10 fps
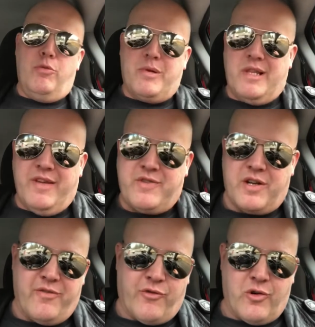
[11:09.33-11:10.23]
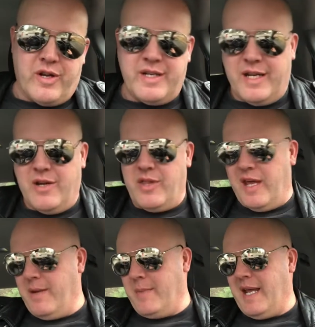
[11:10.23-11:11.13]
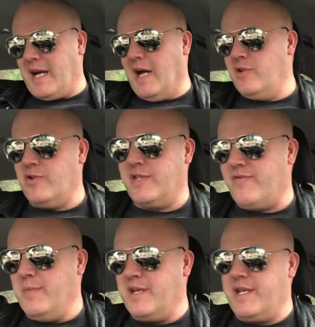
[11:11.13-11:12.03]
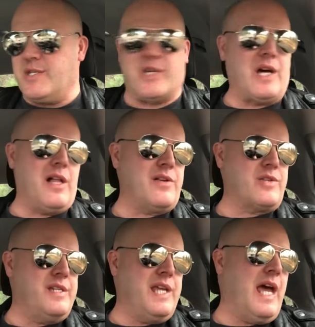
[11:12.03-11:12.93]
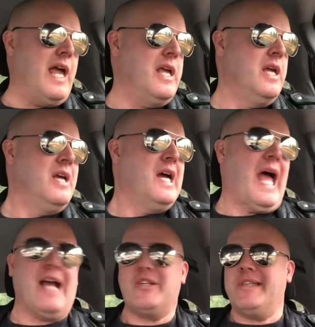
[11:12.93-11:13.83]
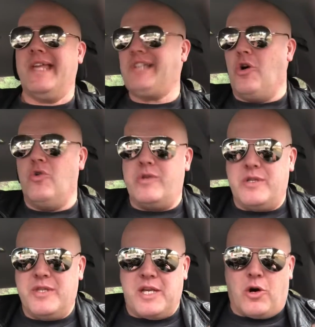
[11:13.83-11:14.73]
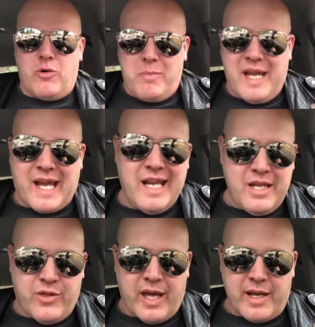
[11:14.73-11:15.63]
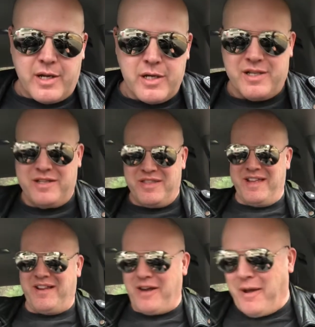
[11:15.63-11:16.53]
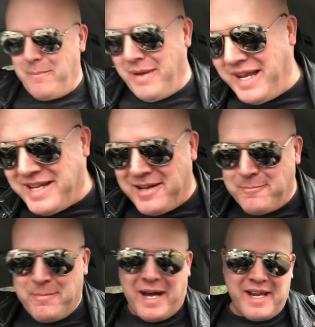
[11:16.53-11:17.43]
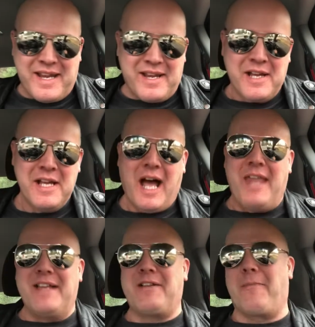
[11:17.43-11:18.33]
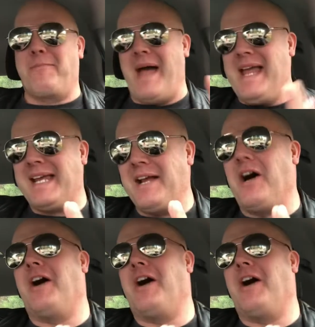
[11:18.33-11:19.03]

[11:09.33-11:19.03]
and Lyft can afford it. They make hundreds of millions of dollars a day. Actually, they don't. They don't make anything. They're not making money. I think they're banking on